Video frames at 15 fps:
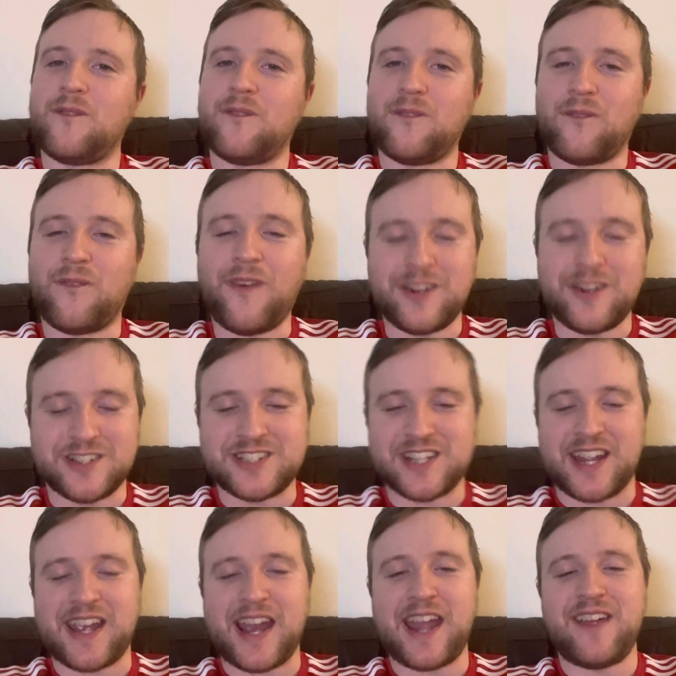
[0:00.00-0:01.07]
What a
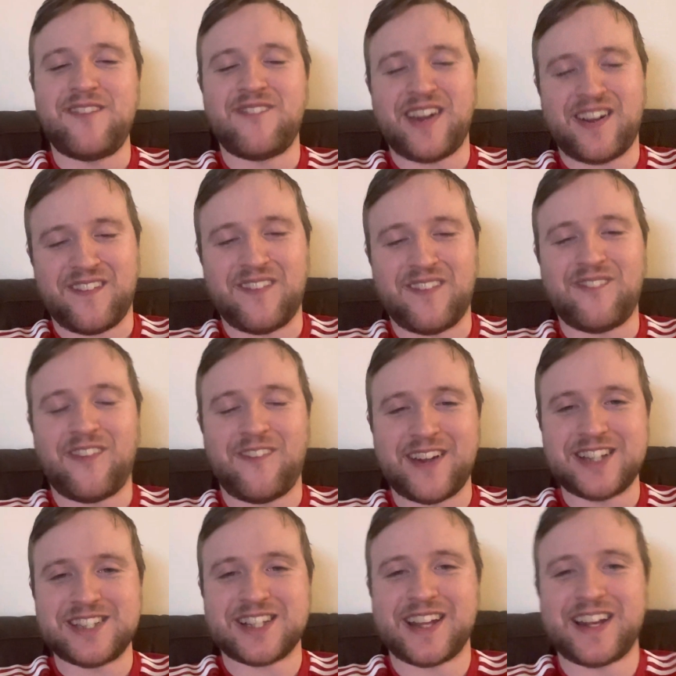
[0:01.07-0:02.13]
game football!
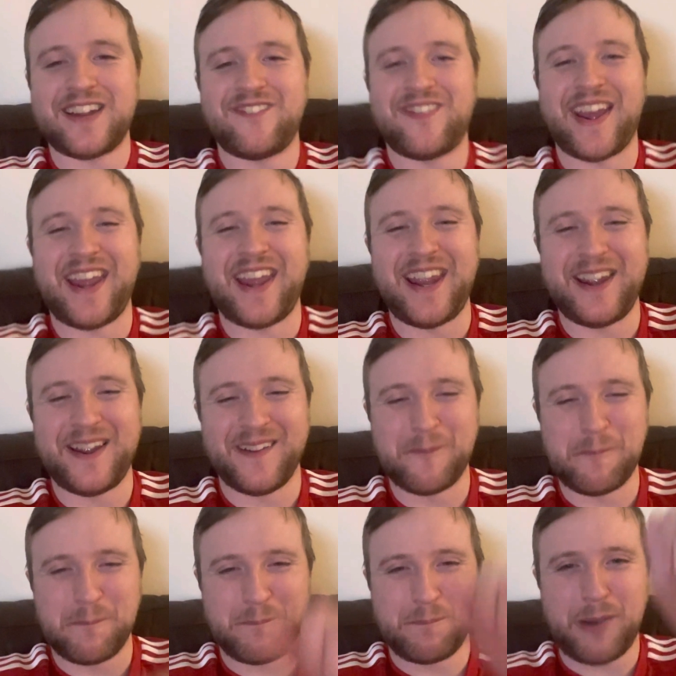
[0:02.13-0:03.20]
it's going to be.
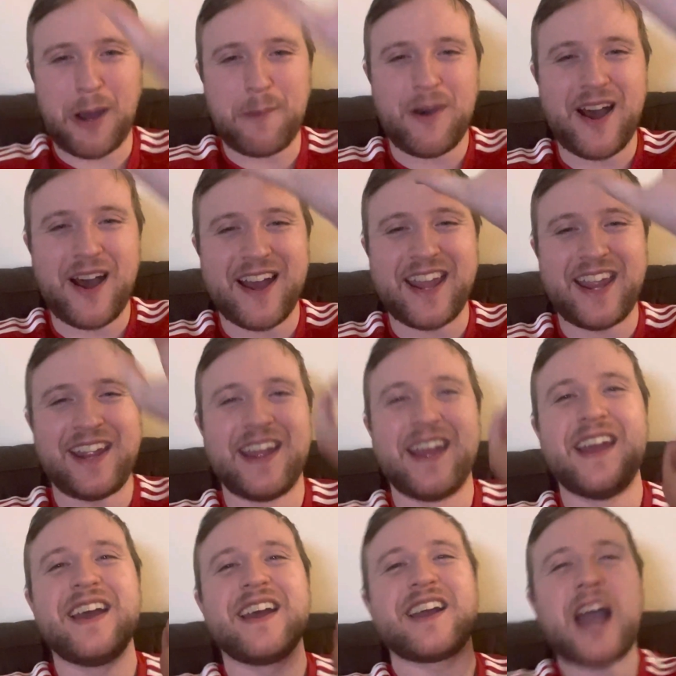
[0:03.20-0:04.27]
Bye-bye.
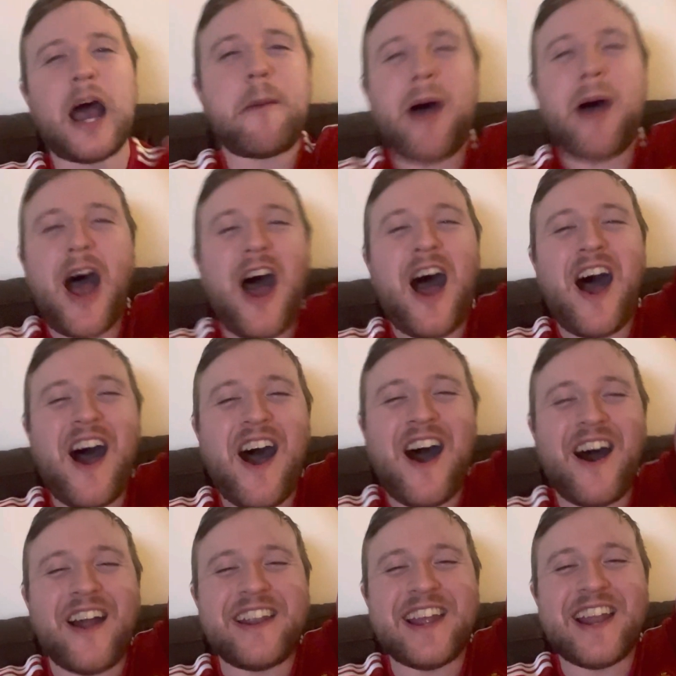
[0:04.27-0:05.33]
Come
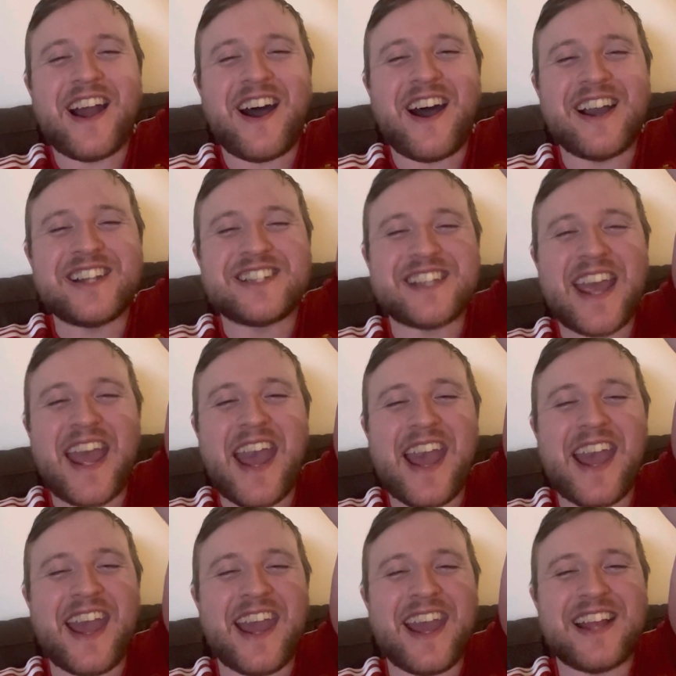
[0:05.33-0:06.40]
on,
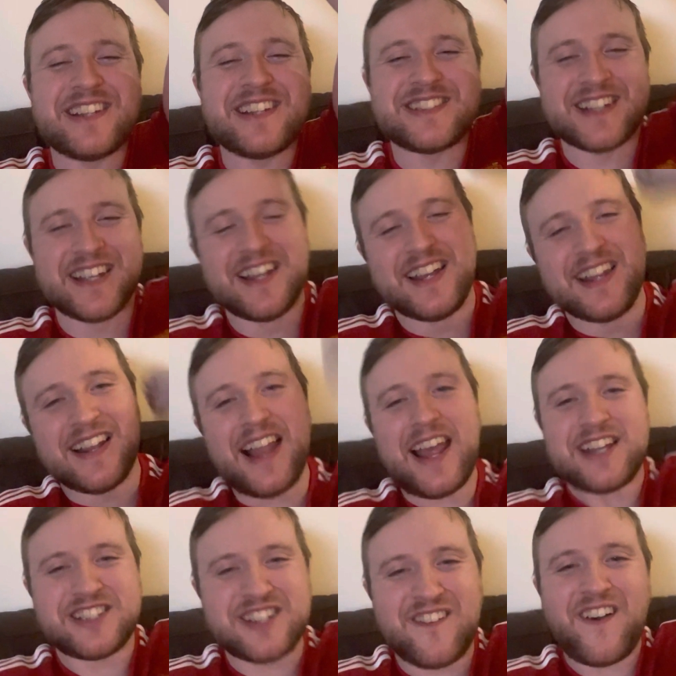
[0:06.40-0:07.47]
United!
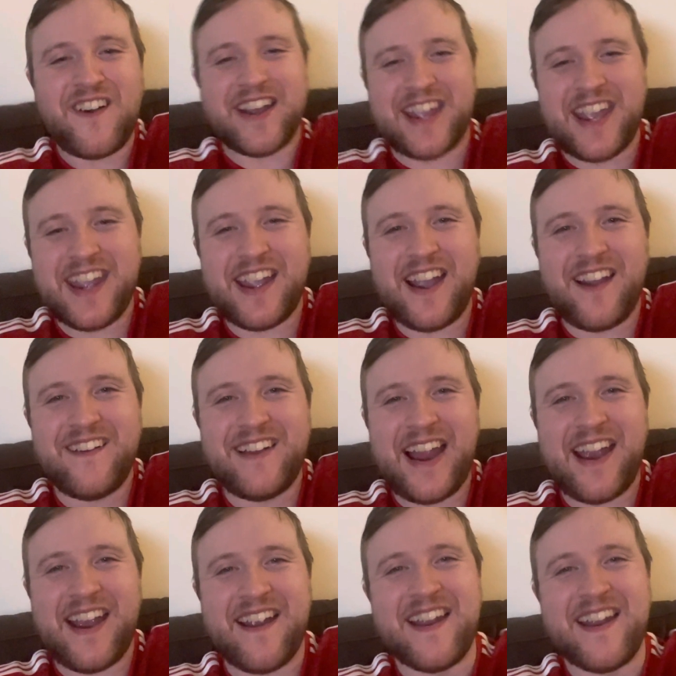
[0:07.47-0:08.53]
Let's fucking go
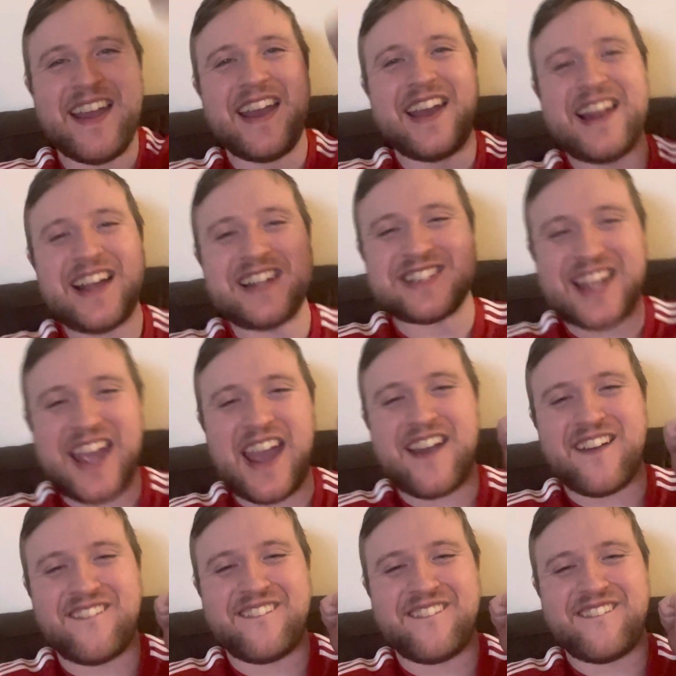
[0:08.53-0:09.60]
there. Let's get
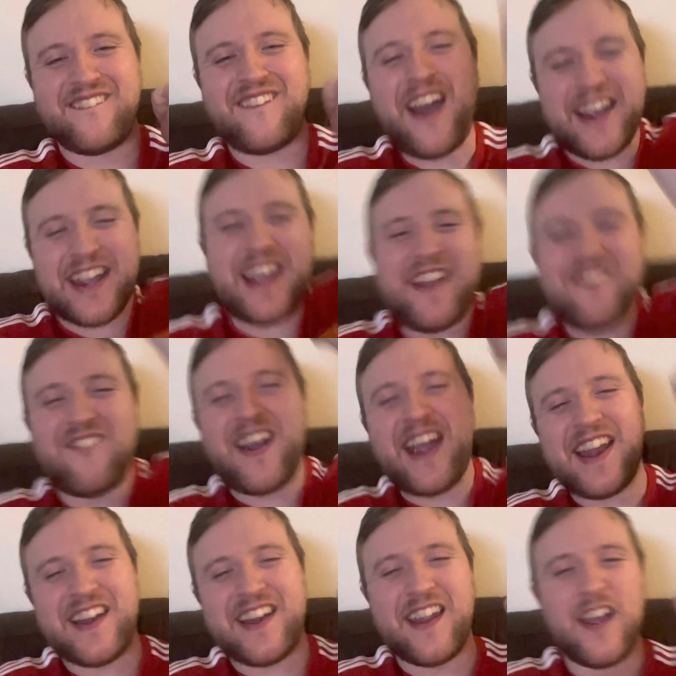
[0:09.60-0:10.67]
a fucking
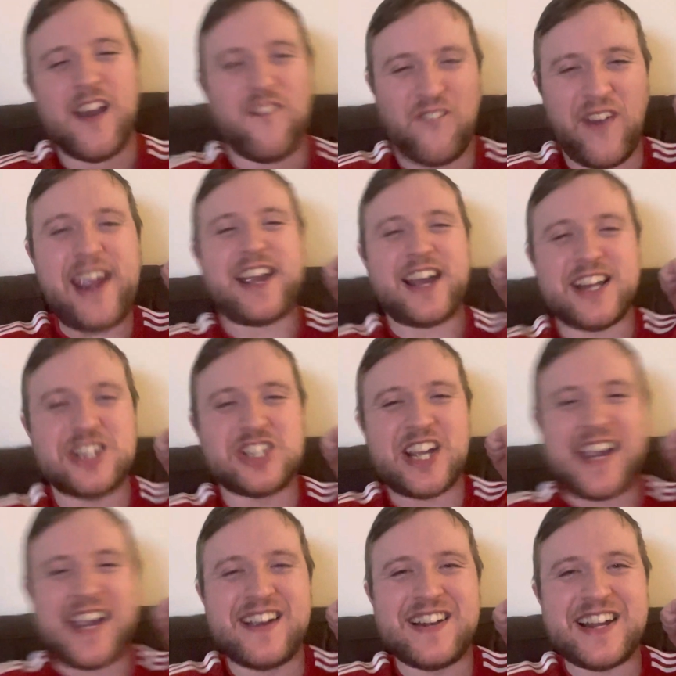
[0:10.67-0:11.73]
win. We can
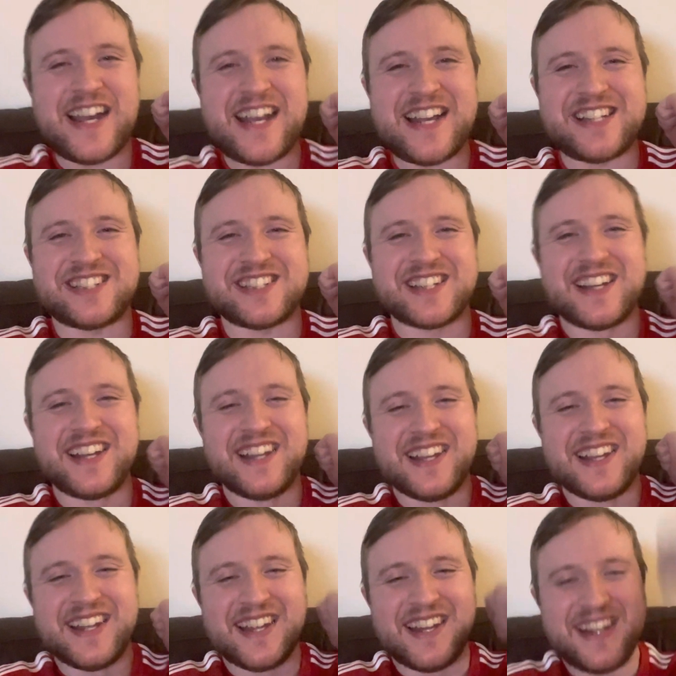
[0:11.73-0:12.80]
do this.
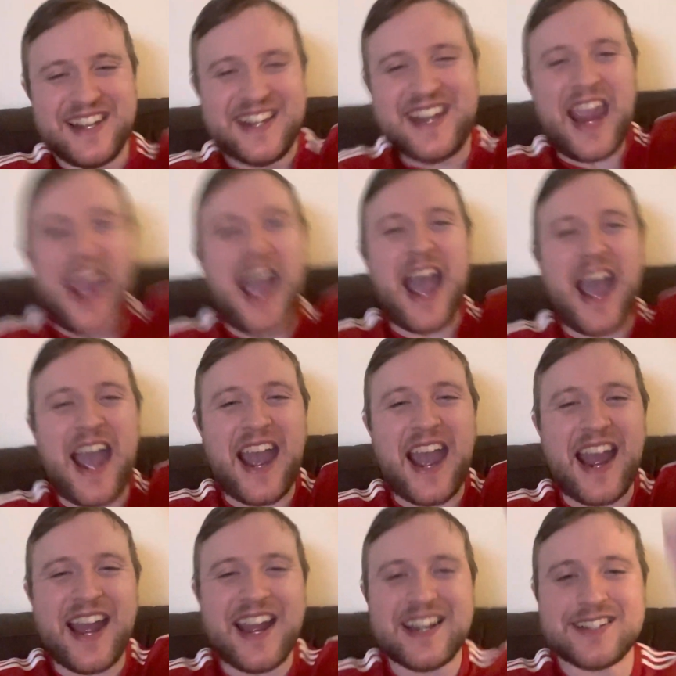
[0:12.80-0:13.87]

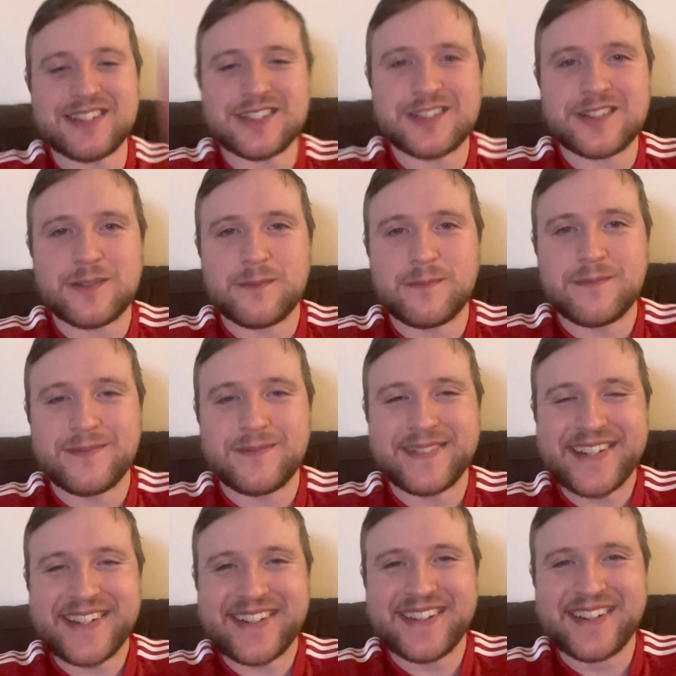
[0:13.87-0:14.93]
Yes.
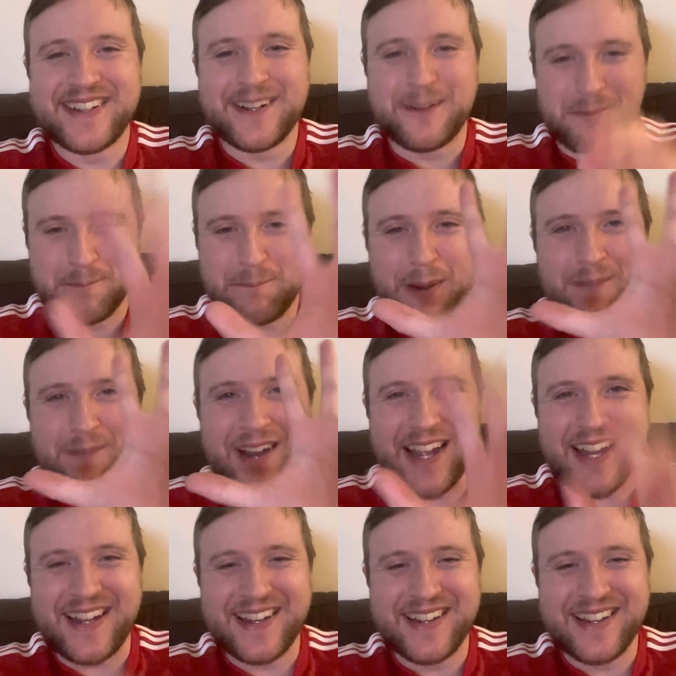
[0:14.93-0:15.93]
Bye-bye.